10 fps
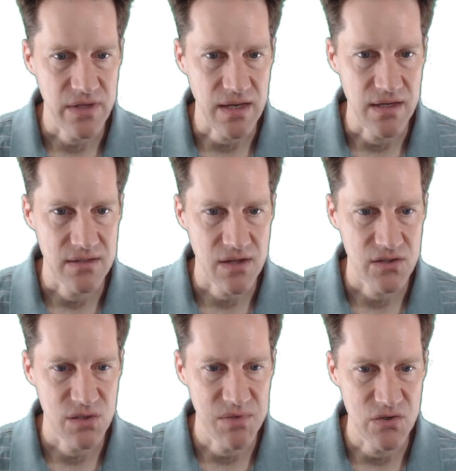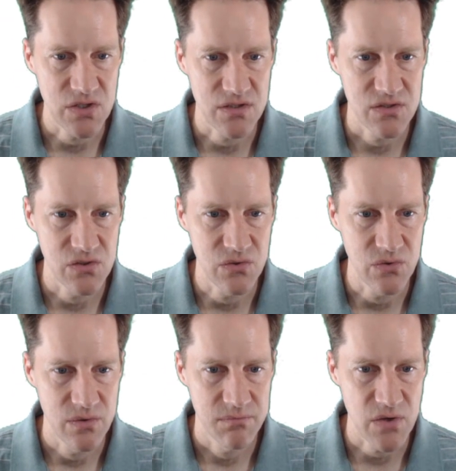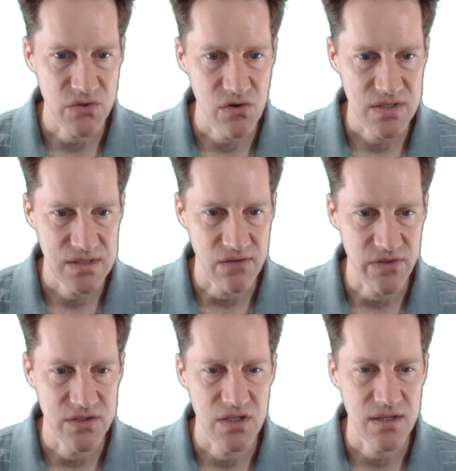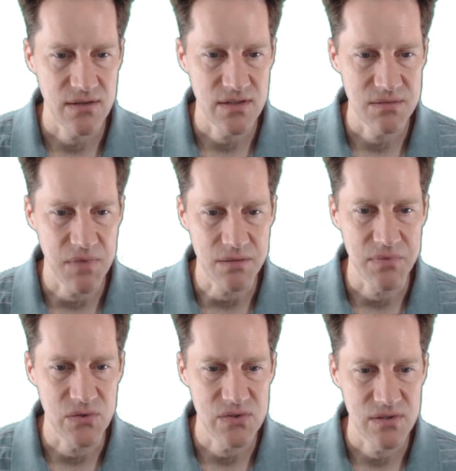and his contributions to Postgres, definitely check out this blog post.